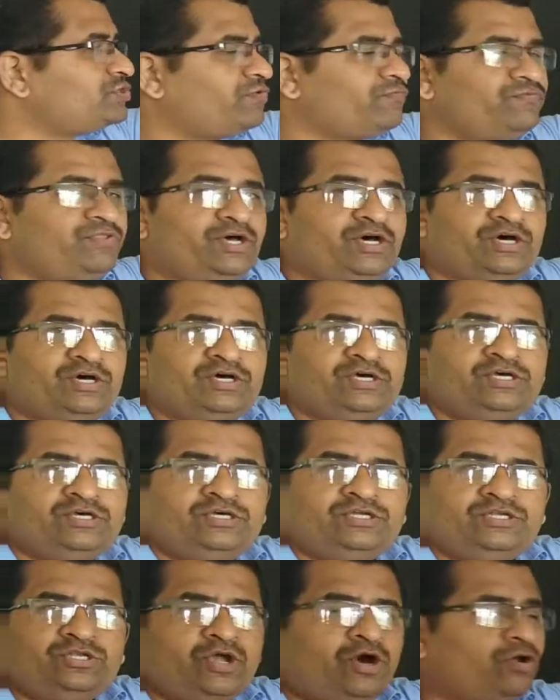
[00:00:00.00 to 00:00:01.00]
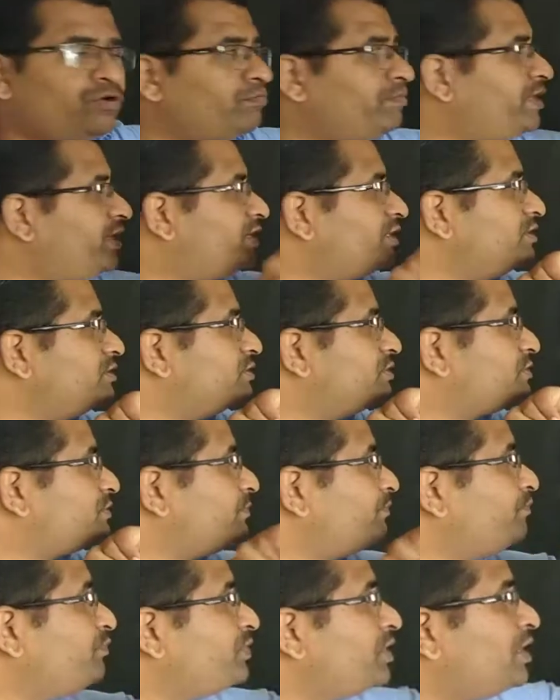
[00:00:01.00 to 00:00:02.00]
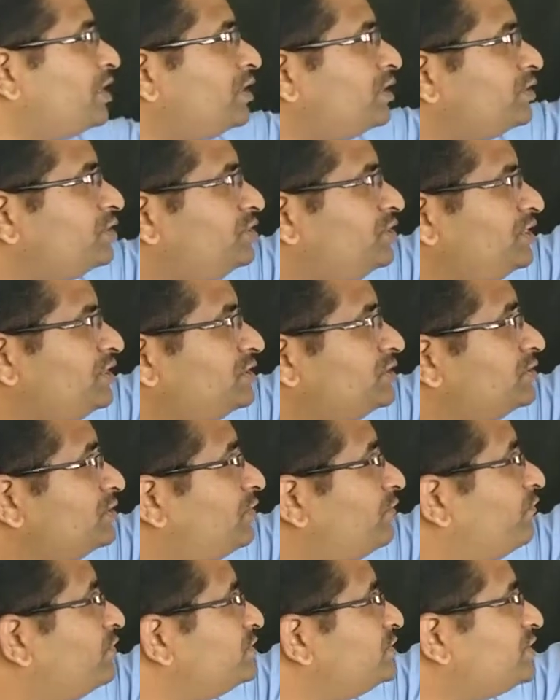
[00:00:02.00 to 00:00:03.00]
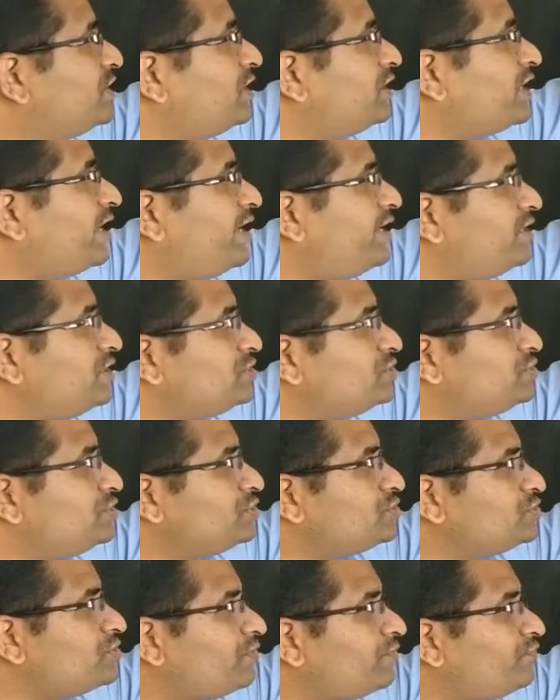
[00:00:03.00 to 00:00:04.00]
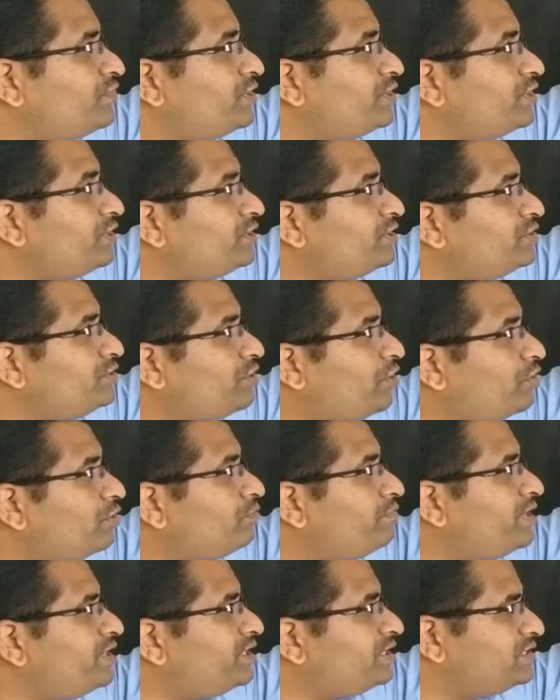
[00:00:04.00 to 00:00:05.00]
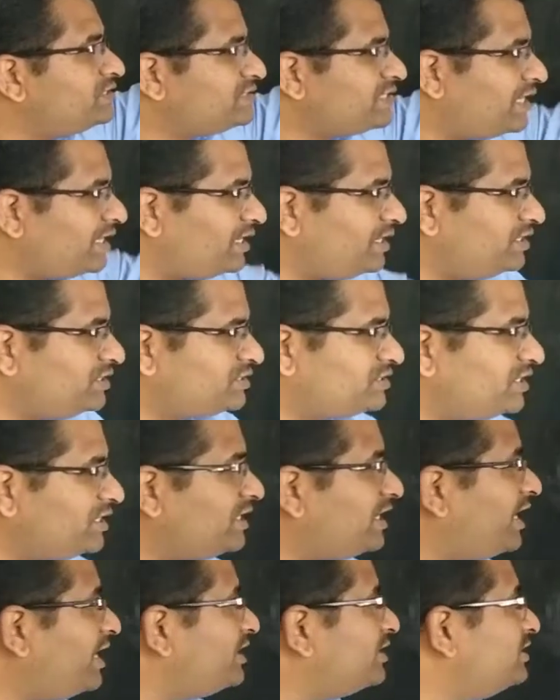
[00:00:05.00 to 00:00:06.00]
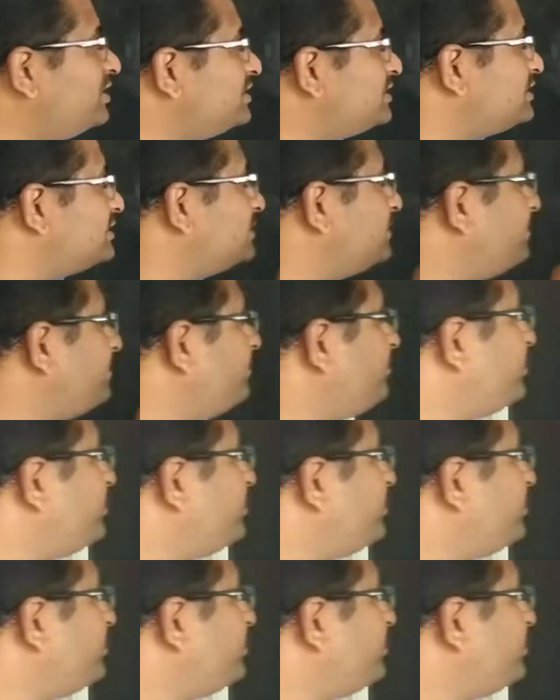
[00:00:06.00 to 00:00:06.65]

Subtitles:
of the non-metals. The physical characteristics of the non-metals are listed like this.